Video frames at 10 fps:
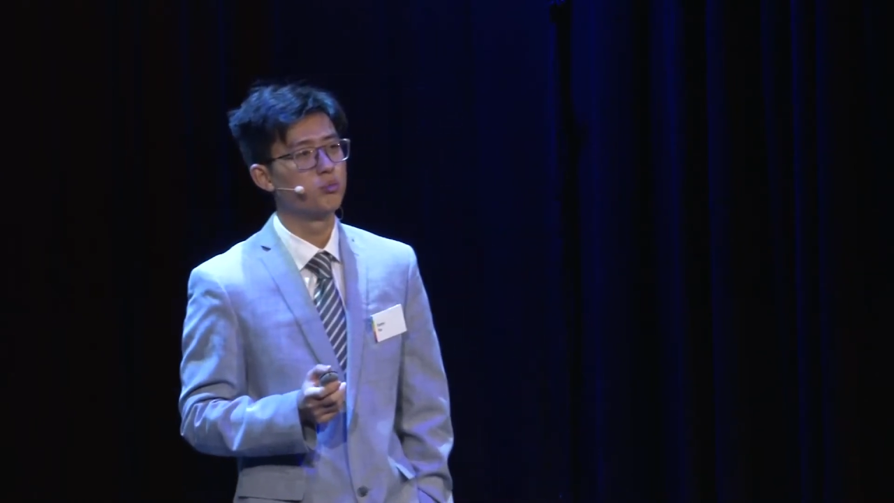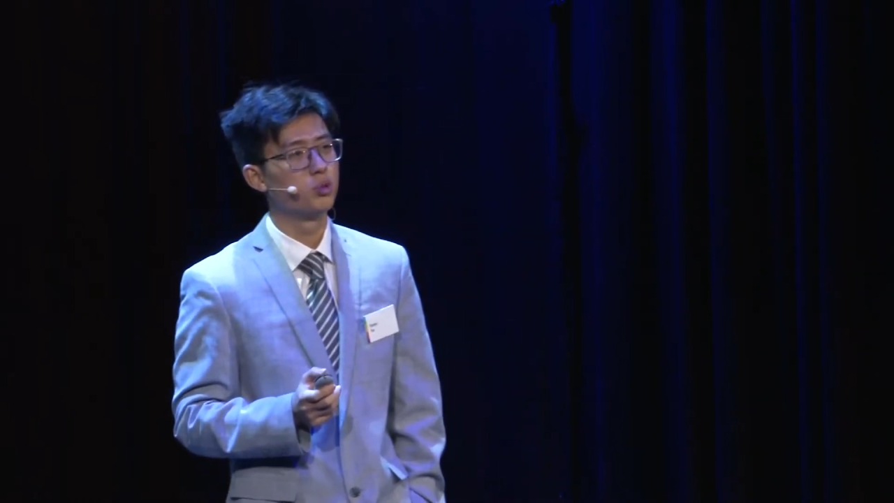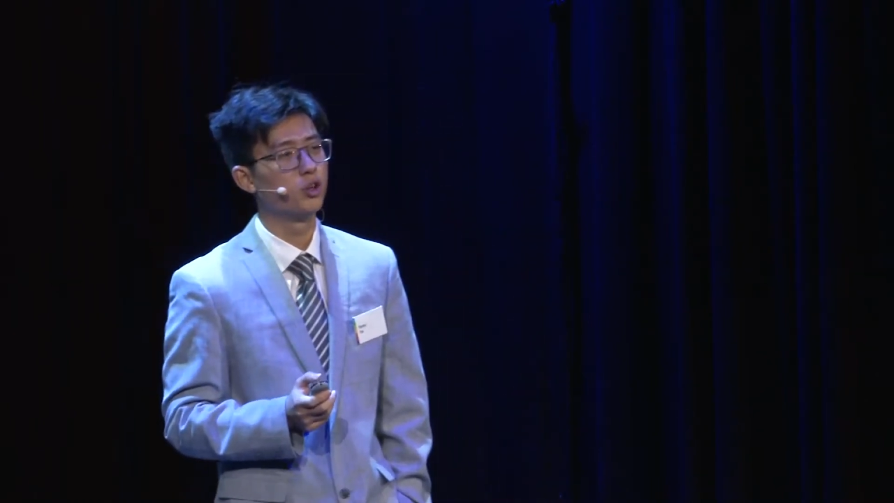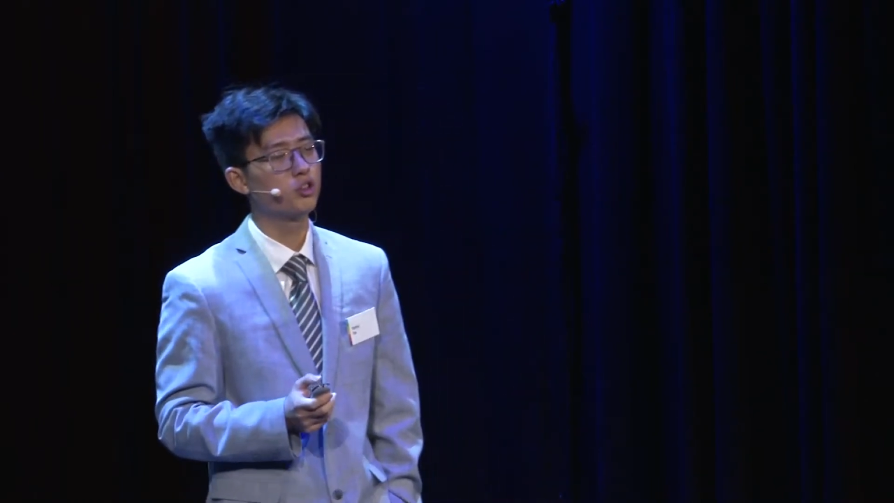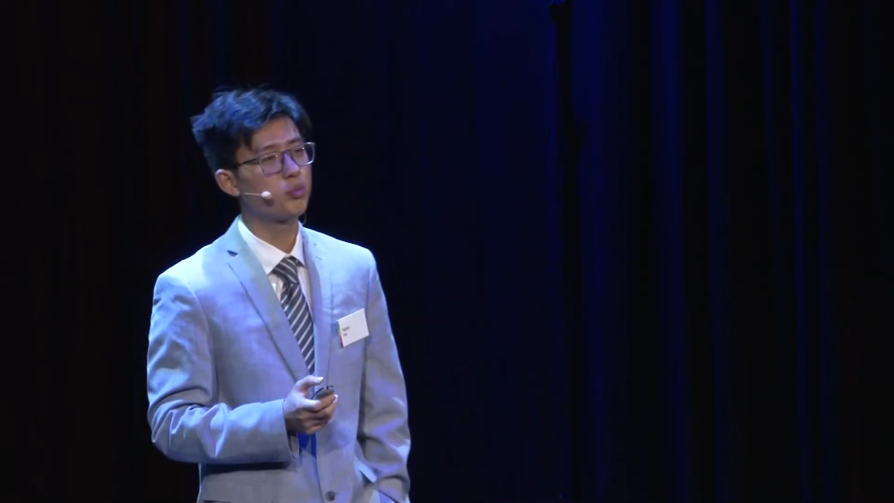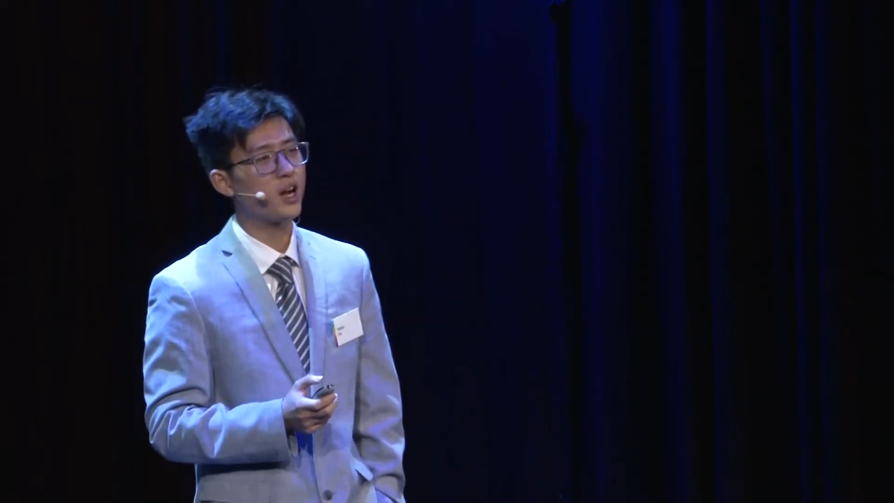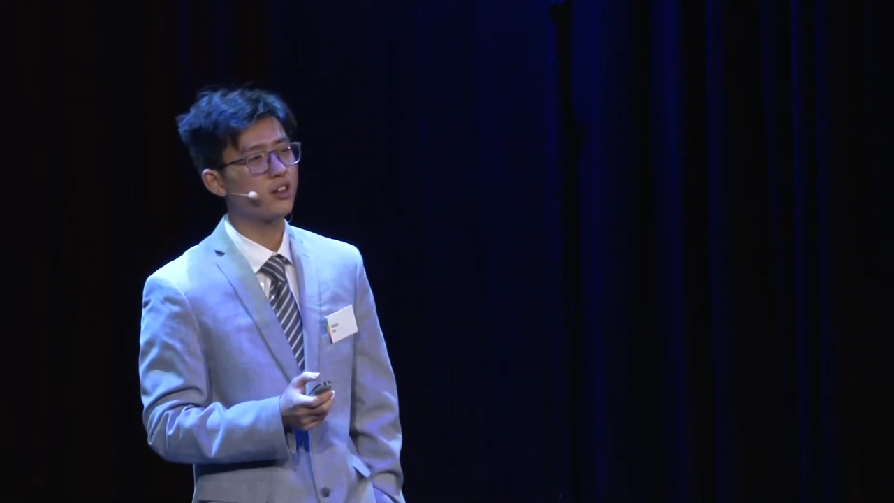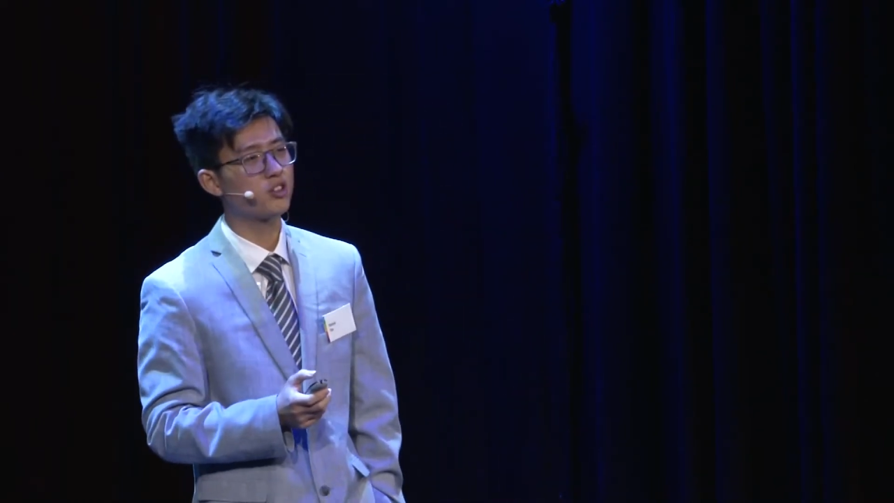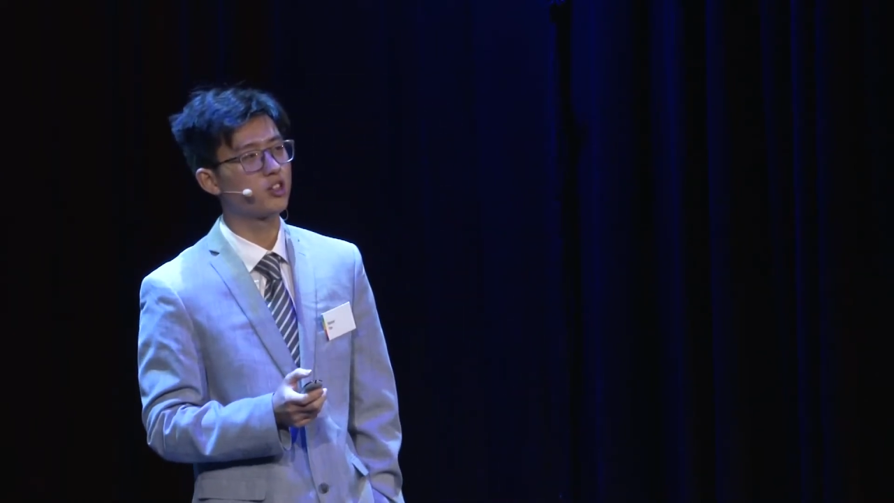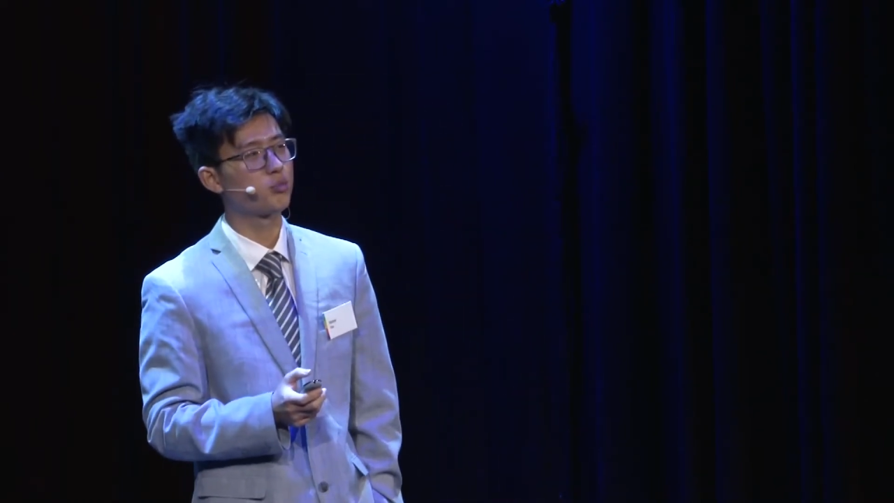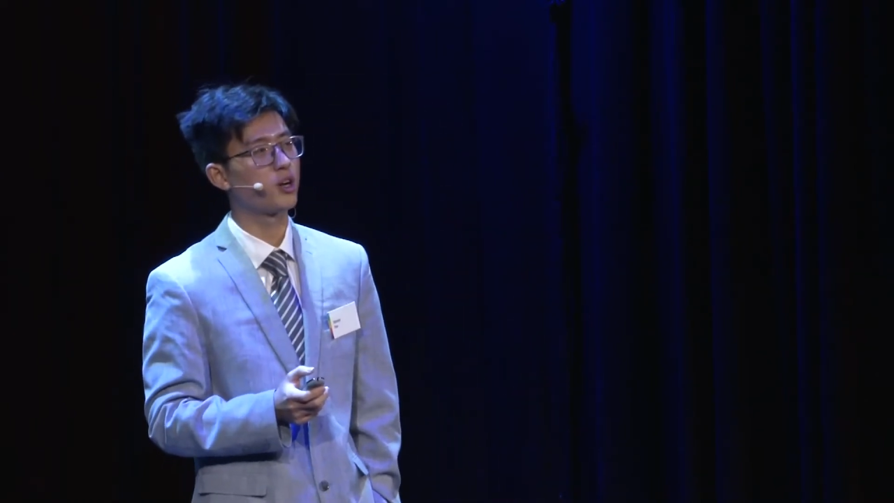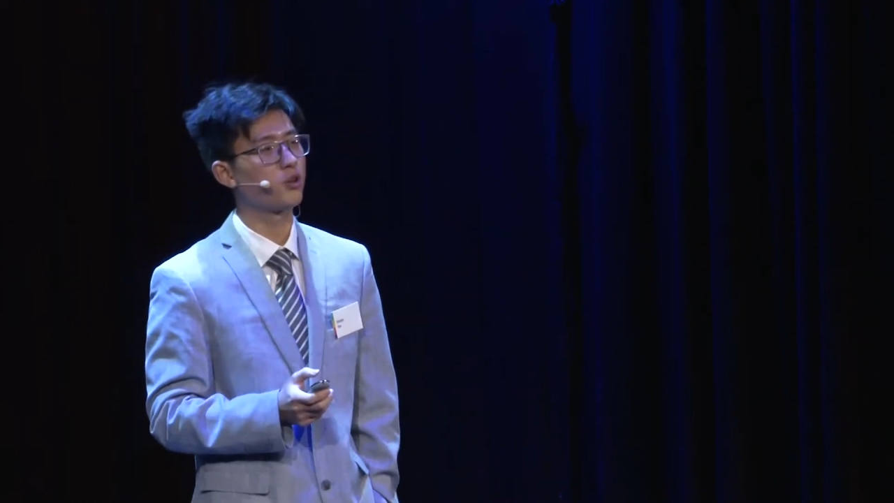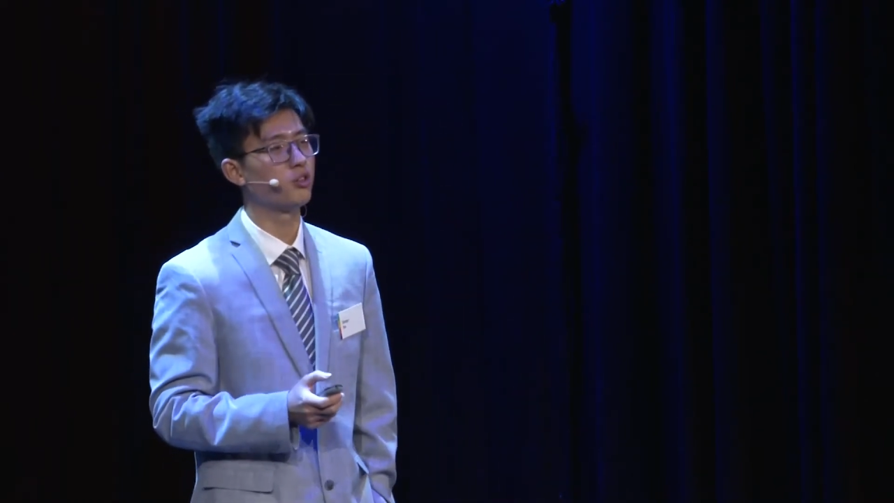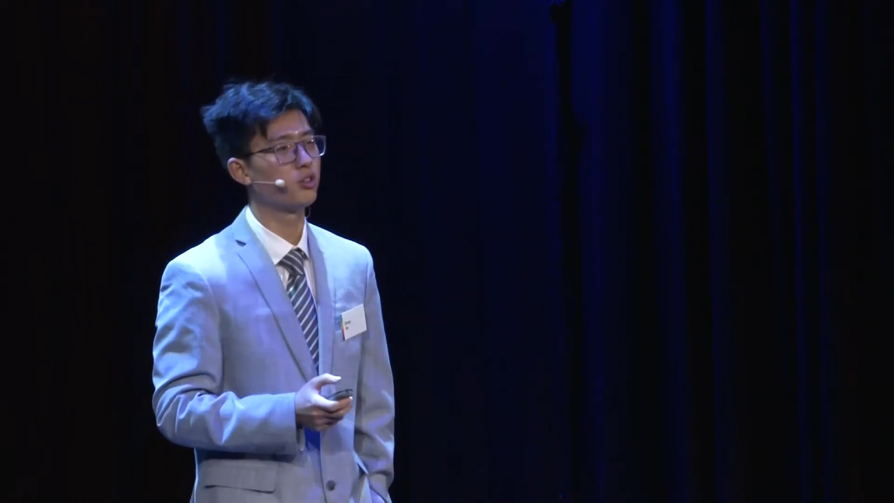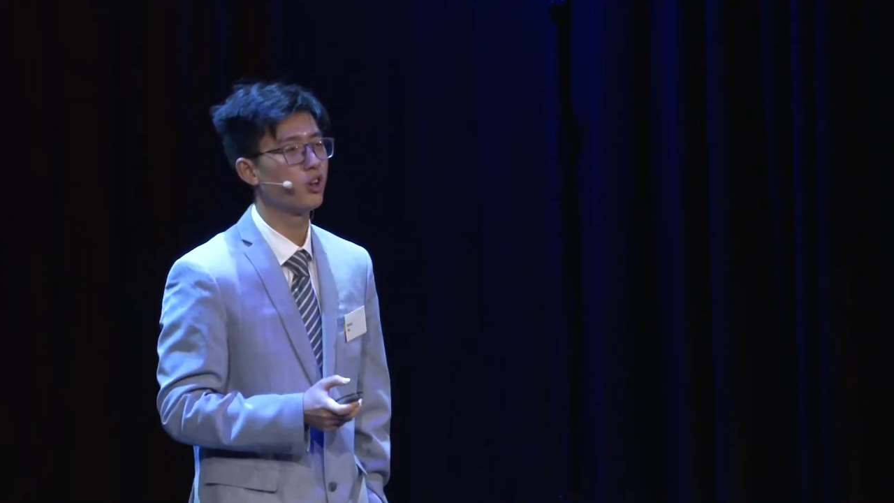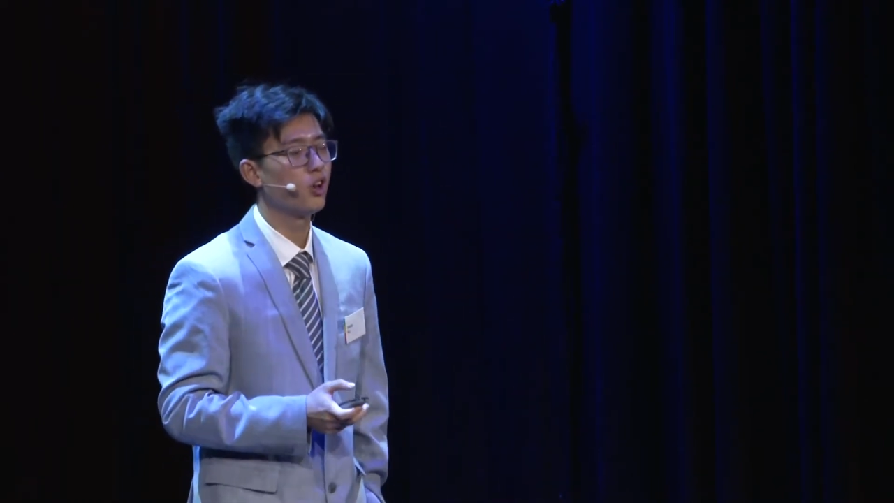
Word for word: But those past experiences